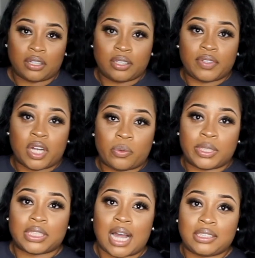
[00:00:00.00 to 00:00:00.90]
don't even know
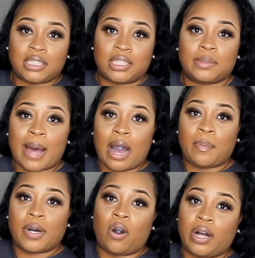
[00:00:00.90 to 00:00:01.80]
what size it is, but I'll
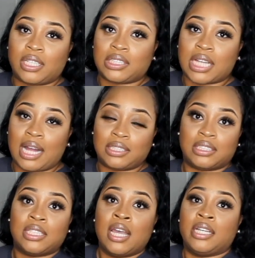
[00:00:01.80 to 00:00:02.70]
put all the
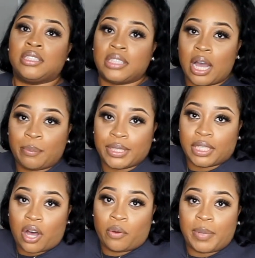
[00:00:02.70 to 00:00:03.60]
sizes down
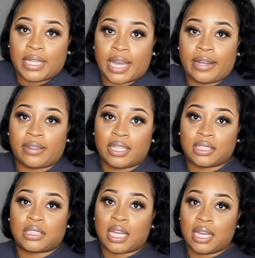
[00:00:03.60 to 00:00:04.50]
below. But yeah,
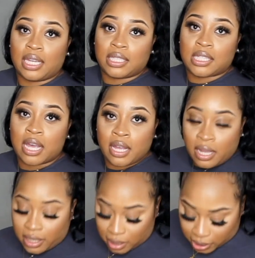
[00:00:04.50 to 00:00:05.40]
this is
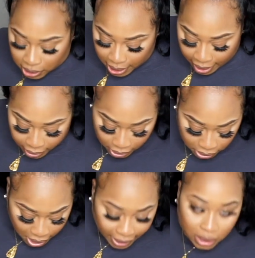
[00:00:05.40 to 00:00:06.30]
the set. It's
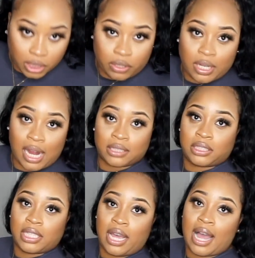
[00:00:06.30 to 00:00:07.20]
like a little long
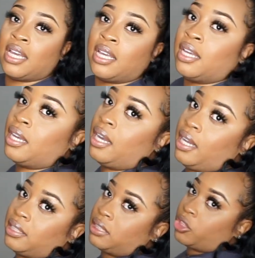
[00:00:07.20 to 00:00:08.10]
set. It's